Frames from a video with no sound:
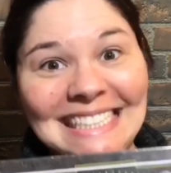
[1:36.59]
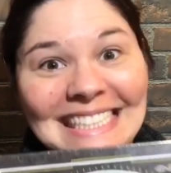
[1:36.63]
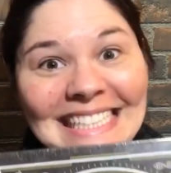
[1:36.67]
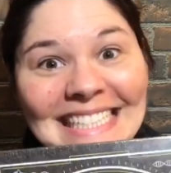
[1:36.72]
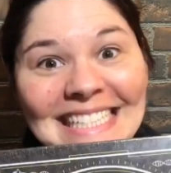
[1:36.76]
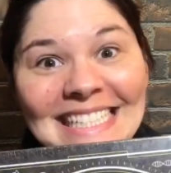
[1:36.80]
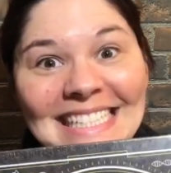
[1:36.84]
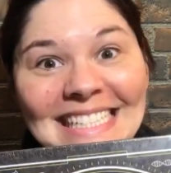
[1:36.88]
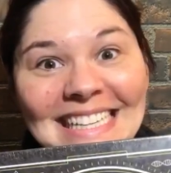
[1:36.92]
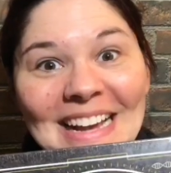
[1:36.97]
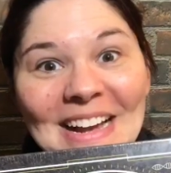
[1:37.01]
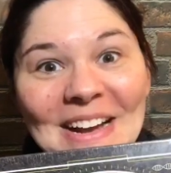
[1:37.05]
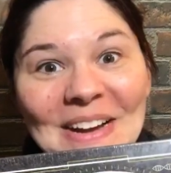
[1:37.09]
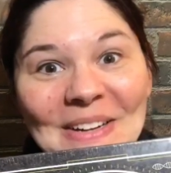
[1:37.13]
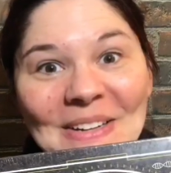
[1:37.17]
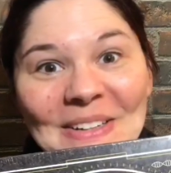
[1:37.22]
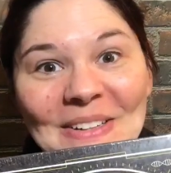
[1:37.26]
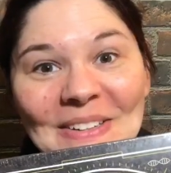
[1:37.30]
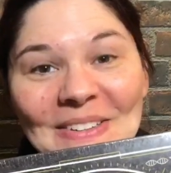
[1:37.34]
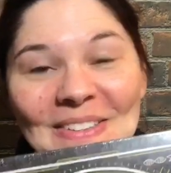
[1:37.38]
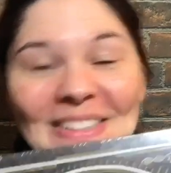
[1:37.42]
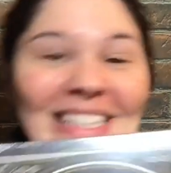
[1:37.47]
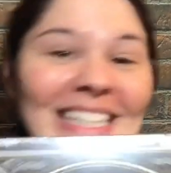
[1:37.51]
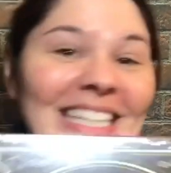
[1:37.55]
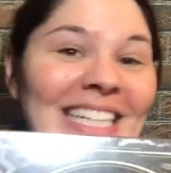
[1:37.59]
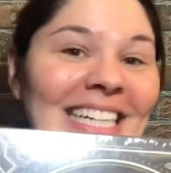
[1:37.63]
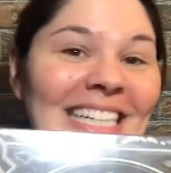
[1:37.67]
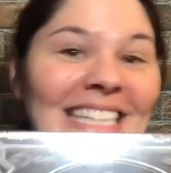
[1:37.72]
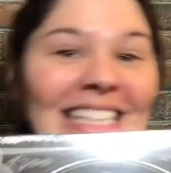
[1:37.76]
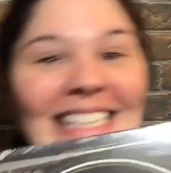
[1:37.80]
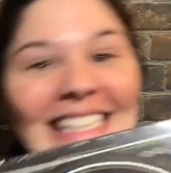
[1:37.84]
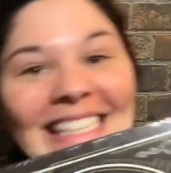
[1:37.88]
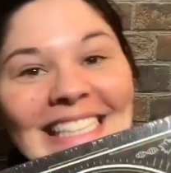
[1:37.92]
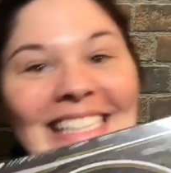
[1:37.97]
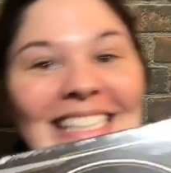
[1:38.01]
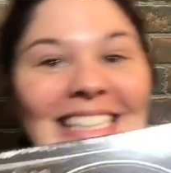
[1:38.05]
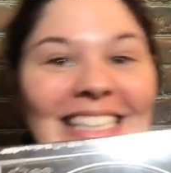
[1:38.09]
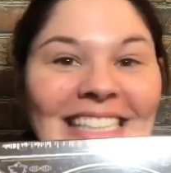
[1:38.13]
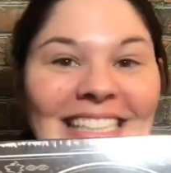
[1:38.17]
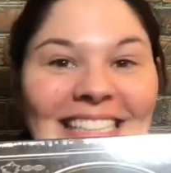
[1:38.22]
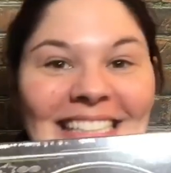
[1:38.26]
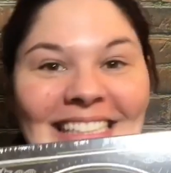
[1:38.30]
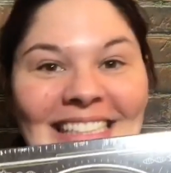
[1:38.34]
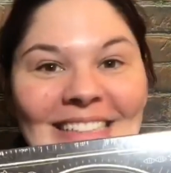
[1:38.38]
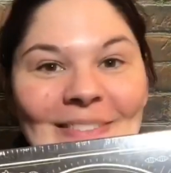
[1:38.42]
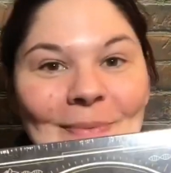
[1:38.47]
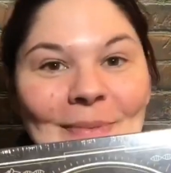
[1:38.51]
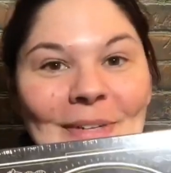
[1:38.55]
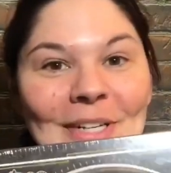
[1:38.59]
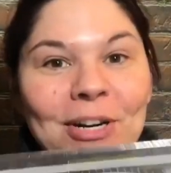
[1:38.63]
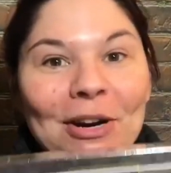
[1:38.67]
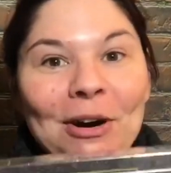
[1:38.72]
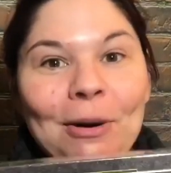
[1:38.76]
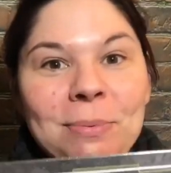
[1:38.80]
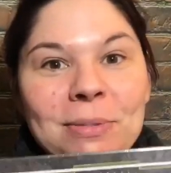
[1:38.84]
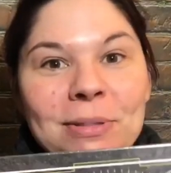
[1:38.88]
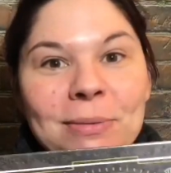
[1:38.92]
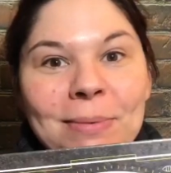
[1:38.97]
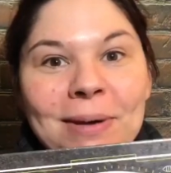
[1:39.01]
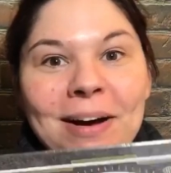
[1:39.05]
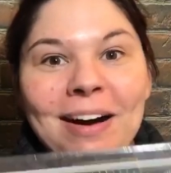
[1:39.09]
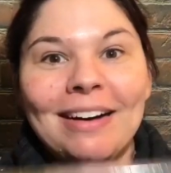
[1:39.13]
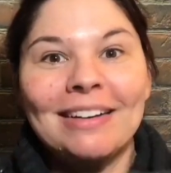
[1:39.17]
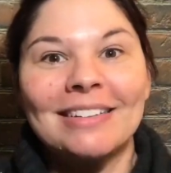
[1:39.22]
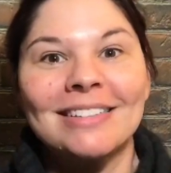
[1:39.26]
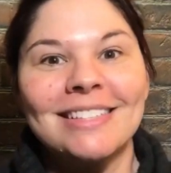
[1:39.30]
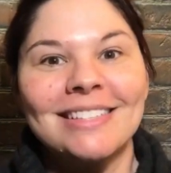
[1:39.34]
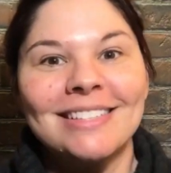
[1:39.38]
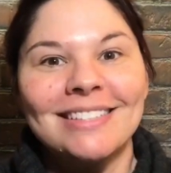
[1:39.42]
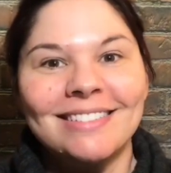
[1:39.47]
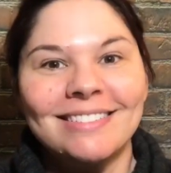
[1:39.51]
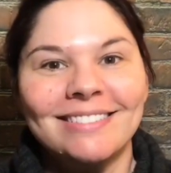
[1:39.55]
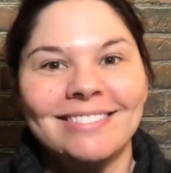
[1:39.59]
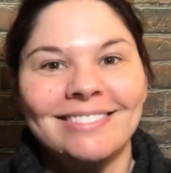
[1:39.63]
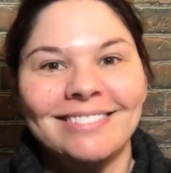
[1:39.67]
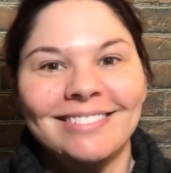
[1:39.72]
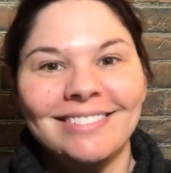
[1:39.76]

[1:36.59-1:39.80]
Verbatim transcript: So, I'm gonna go open the box.